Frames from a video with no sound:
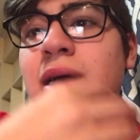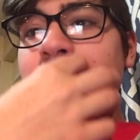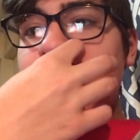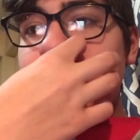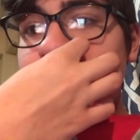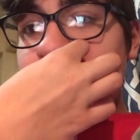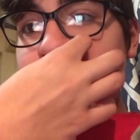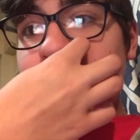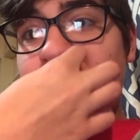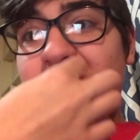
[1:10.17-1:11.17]
I caught it on
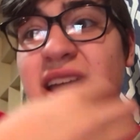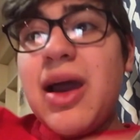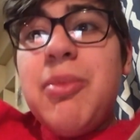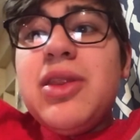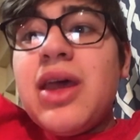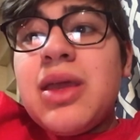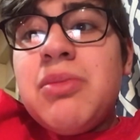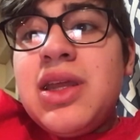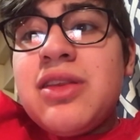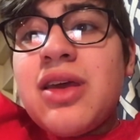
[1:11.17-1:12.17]
camera. It happened like
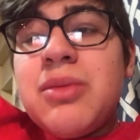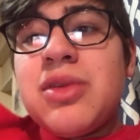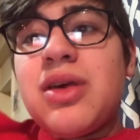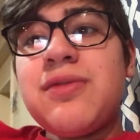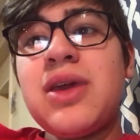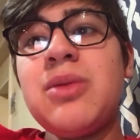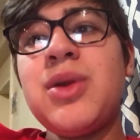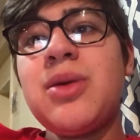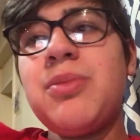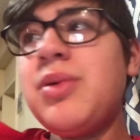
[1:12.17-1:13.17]
many times off
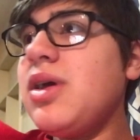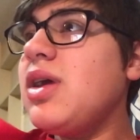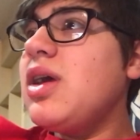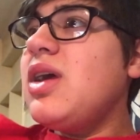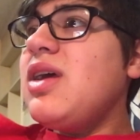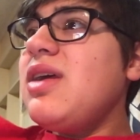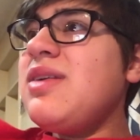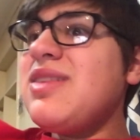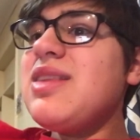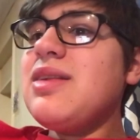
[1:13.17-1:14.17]
camera, but
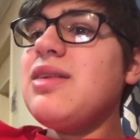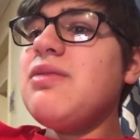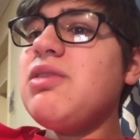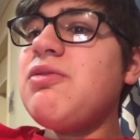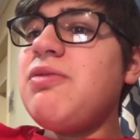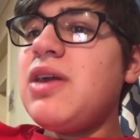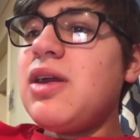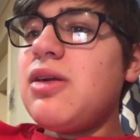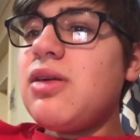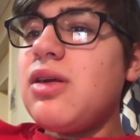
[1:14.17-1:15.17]
is this even
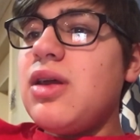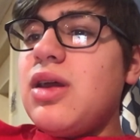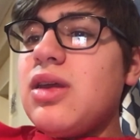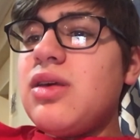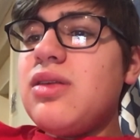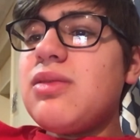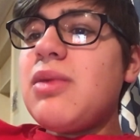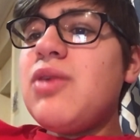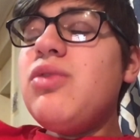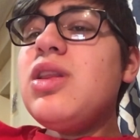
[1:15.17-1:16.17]
fair? Cuz I
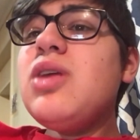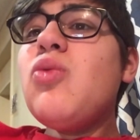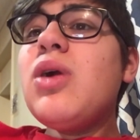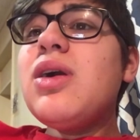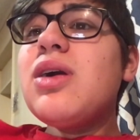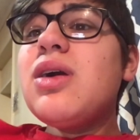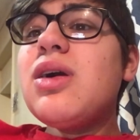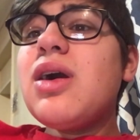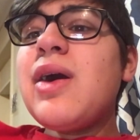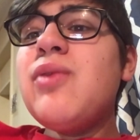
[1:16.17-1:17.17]
really want
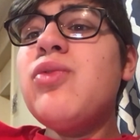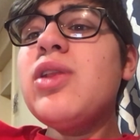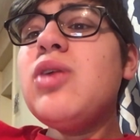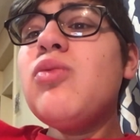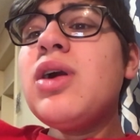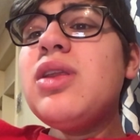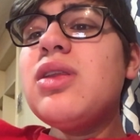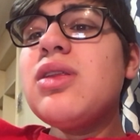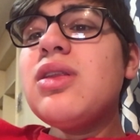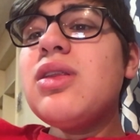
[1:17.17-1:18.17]

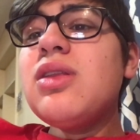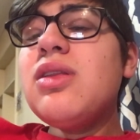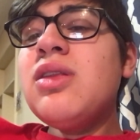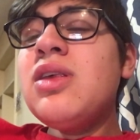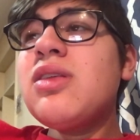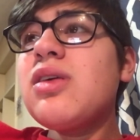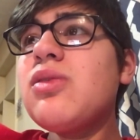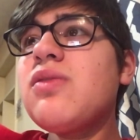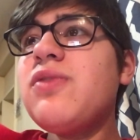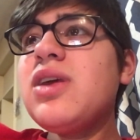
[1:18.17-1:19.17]
Nintendo
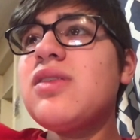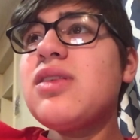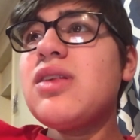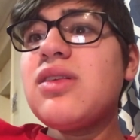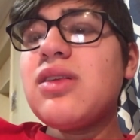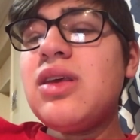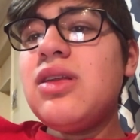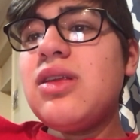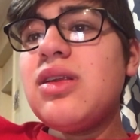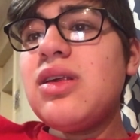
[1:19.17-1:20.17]
to fix this,
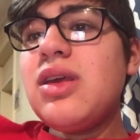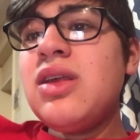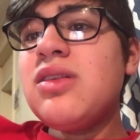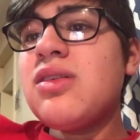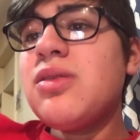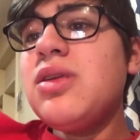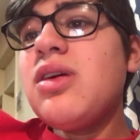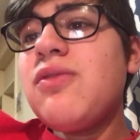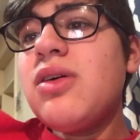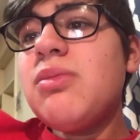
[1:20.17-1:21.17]
and it's turning
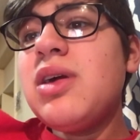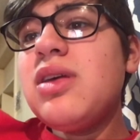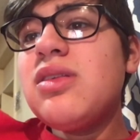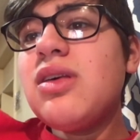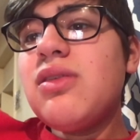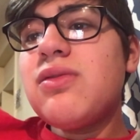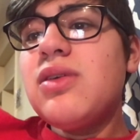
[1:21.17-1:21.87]
off all by itself.